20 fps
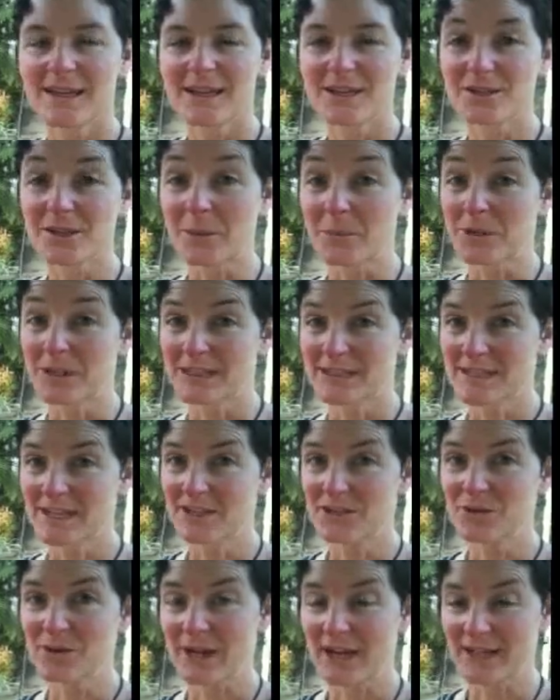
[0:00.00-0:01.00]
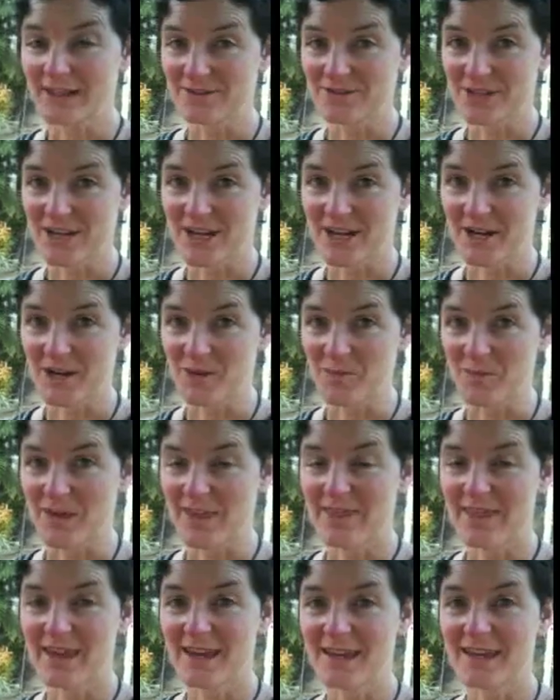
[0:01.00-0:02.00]
So I'm going to tell you ahead of time
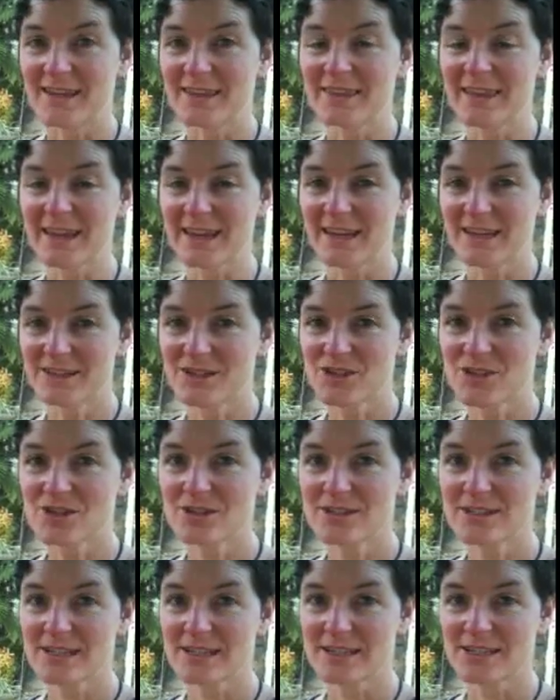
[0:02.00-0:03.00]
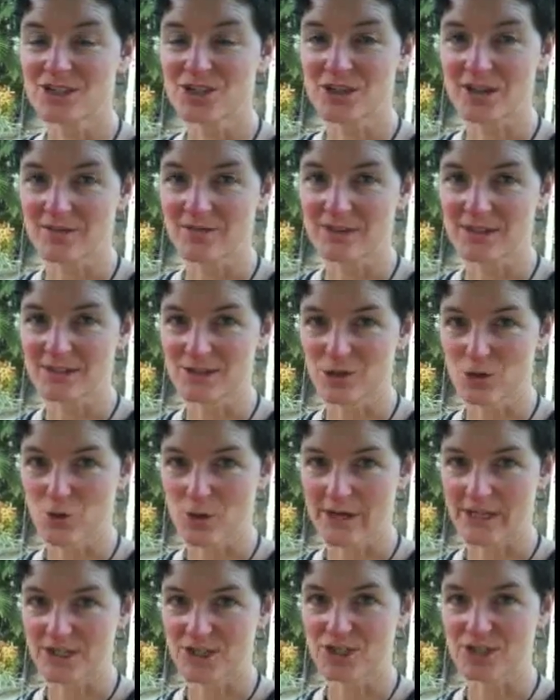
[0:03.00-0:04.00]
that the answer to each of these
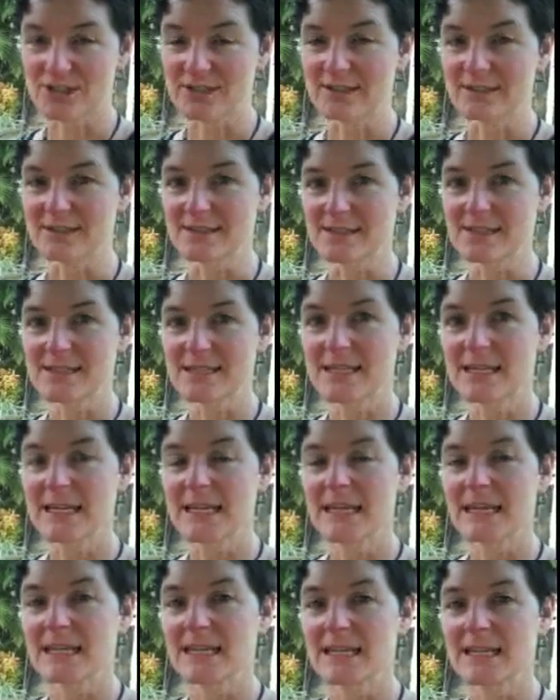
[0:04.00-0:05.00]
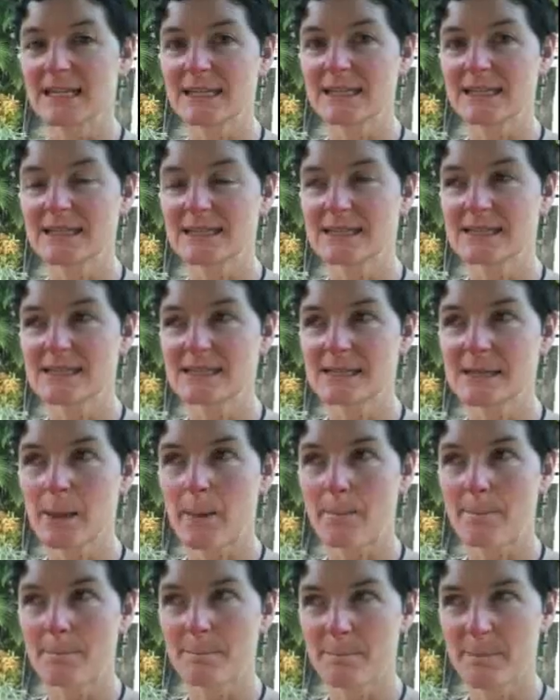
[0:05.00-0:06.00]
questions is
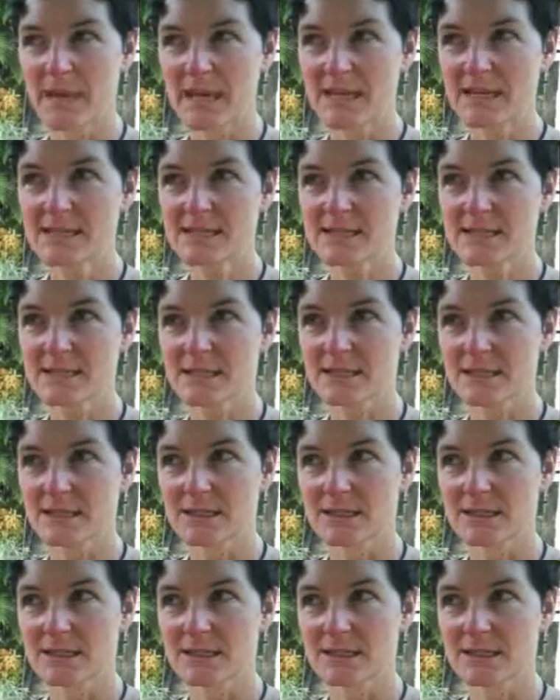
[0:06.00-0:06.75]
based